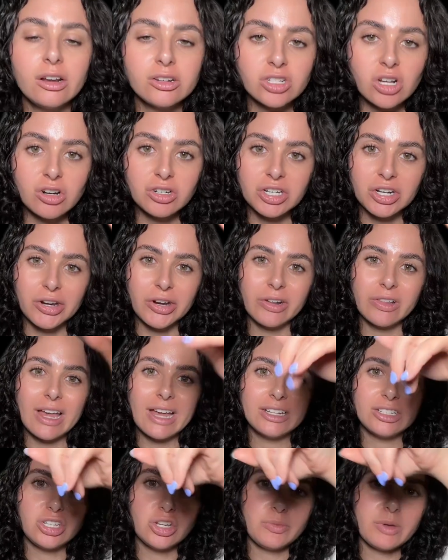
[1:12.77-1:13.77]
Here's arterial
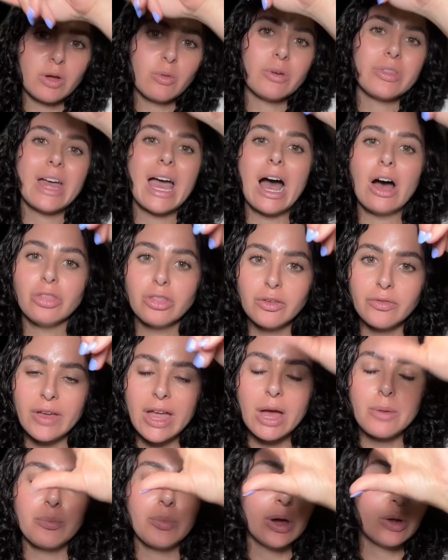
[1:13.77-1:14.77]
line tubing without the
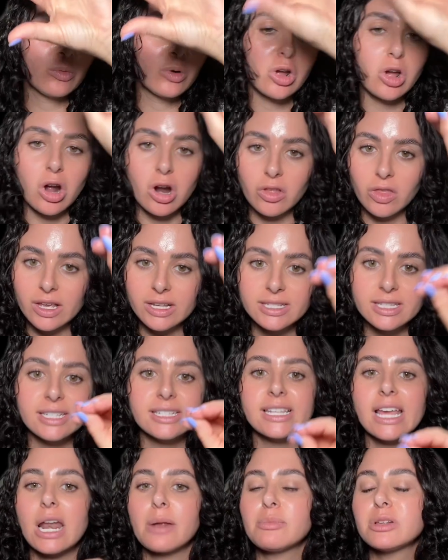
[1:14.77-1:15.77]
VAMP, but regardless, the
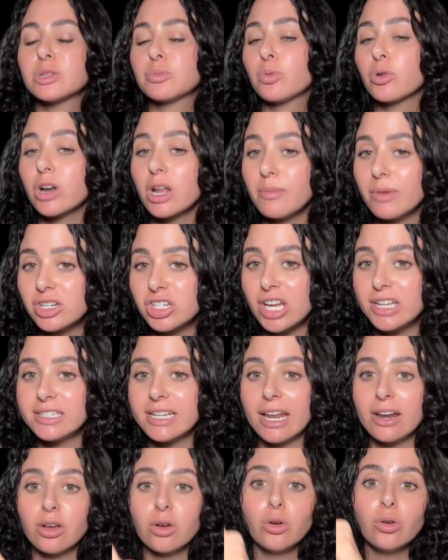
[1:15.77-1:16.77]
setup is pretty much
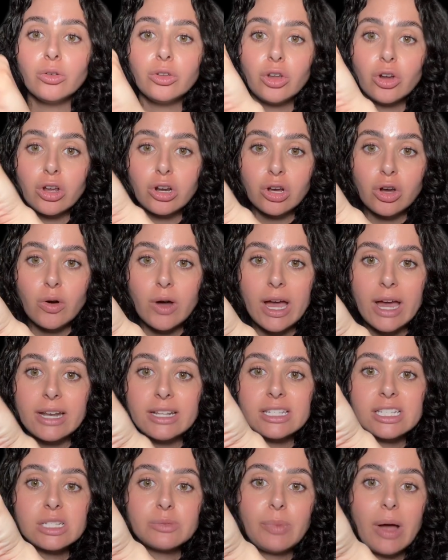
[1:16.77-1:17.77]
identical. You're gonna go ahead
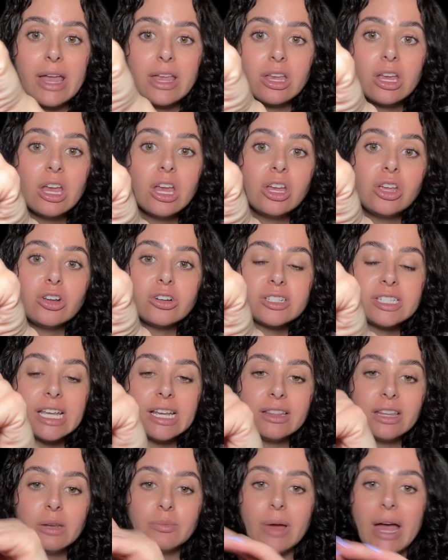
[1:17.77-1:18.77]
and spike your
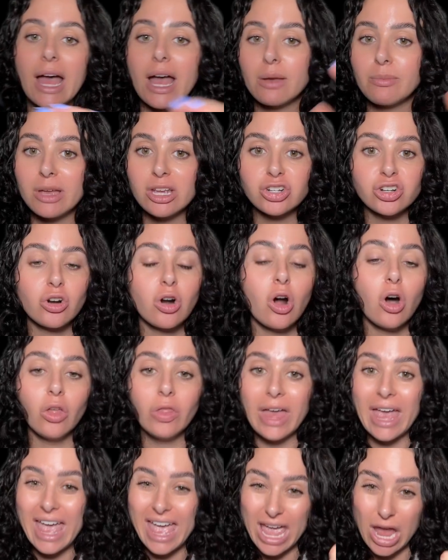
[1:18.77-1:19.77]
saline bag, make sure all
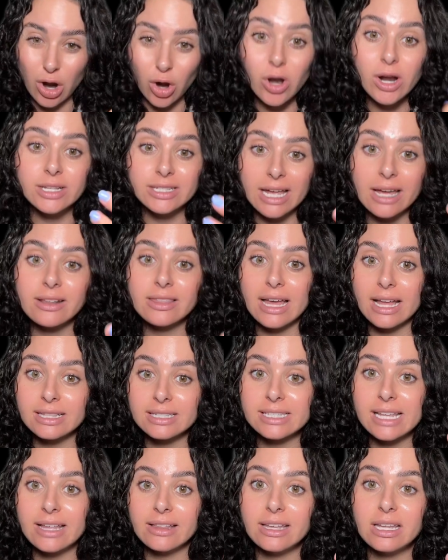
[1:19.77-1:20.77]
the air is out of
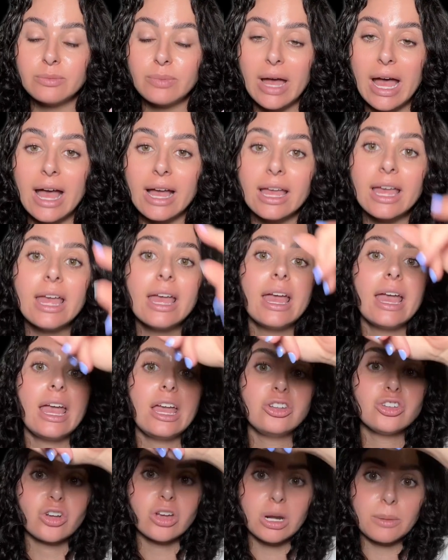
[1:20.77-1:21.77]
that saline bag,
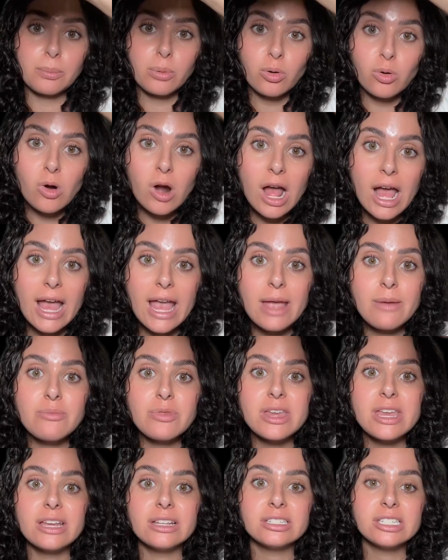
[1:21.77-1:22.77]
and you're gonna prime
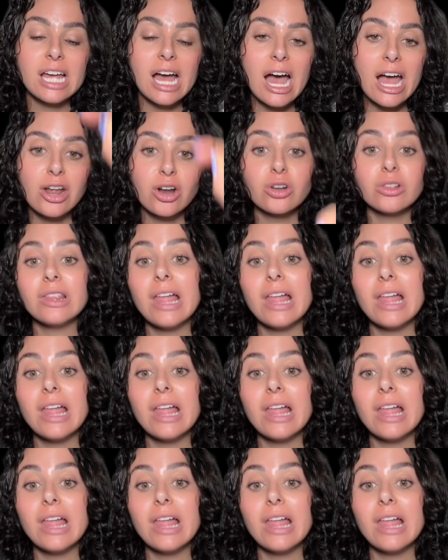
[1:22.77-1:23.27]
the entire